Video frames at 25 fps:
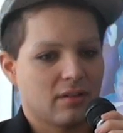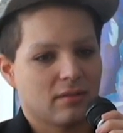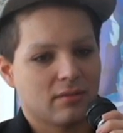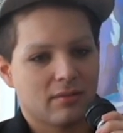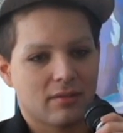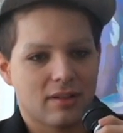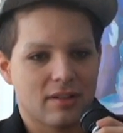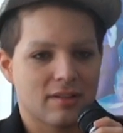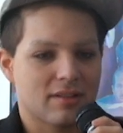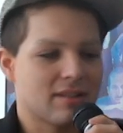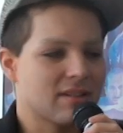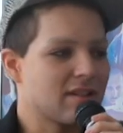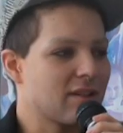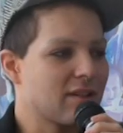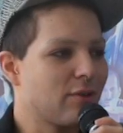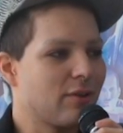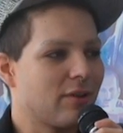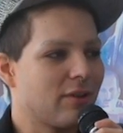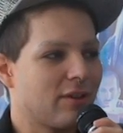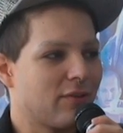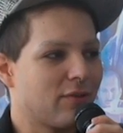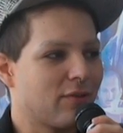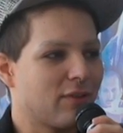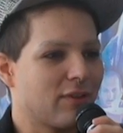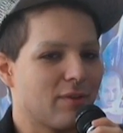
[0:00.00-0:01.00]
It's still
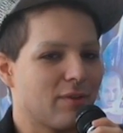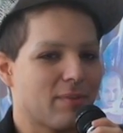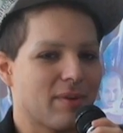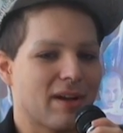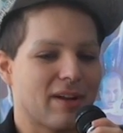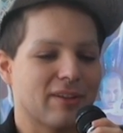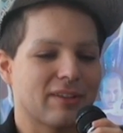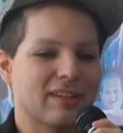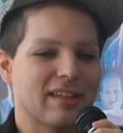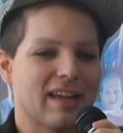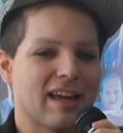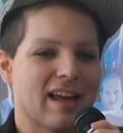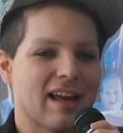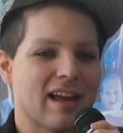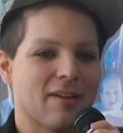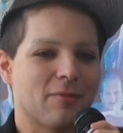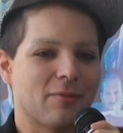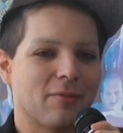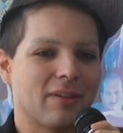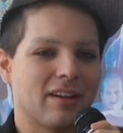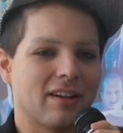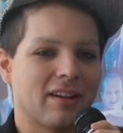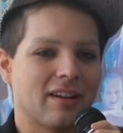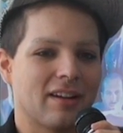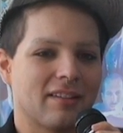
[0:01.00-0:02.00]
iffy about that.
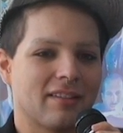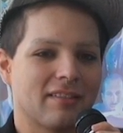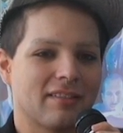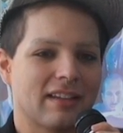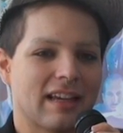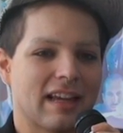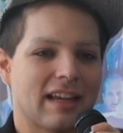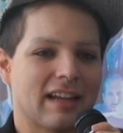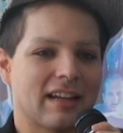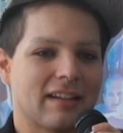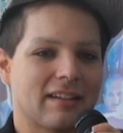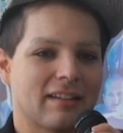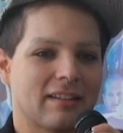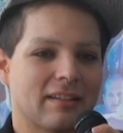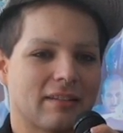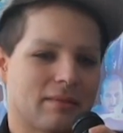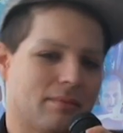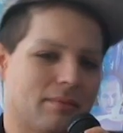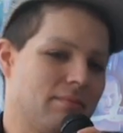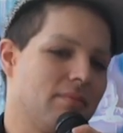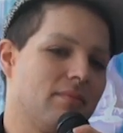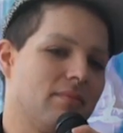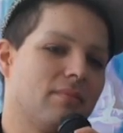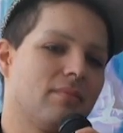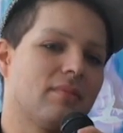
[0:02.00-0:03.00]
We didn't get
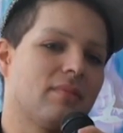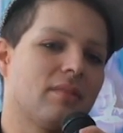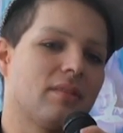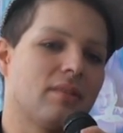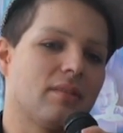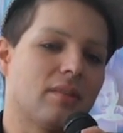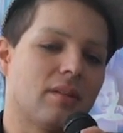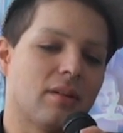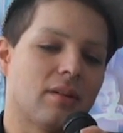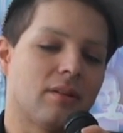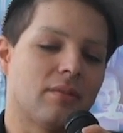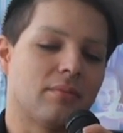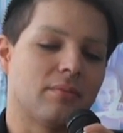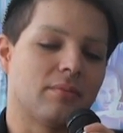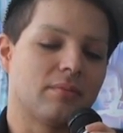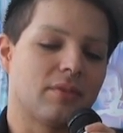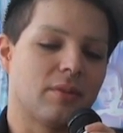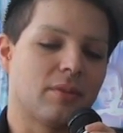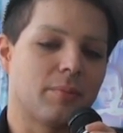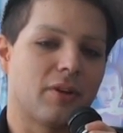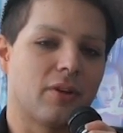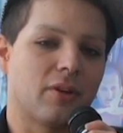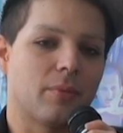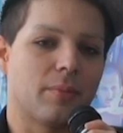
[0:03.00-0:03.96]
the bill